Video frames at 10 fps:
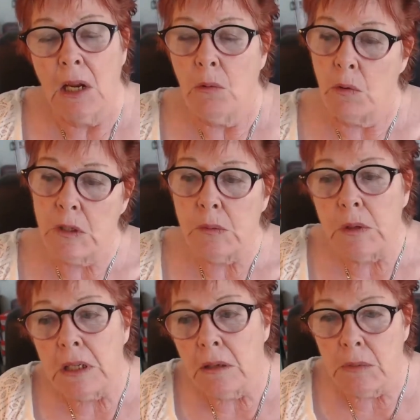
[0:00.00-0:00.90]
Once we
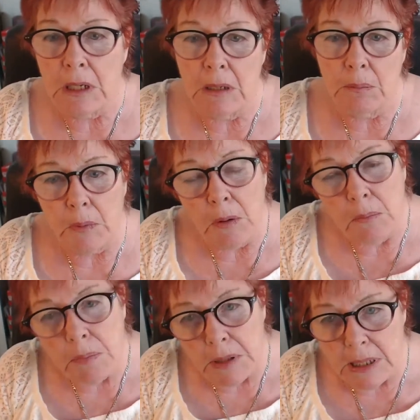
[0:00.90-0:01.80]
come in
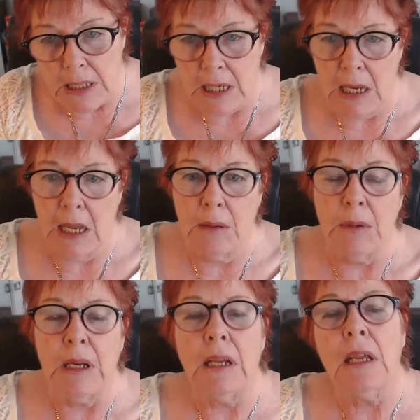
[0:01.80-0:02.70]
complete
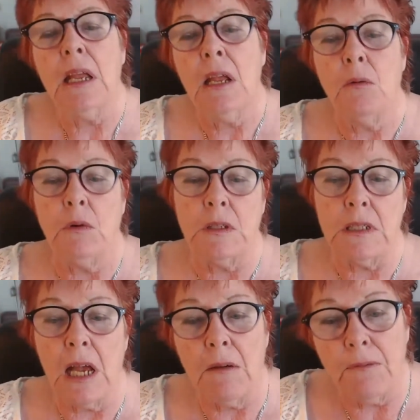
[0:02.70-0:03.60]
harmony, once our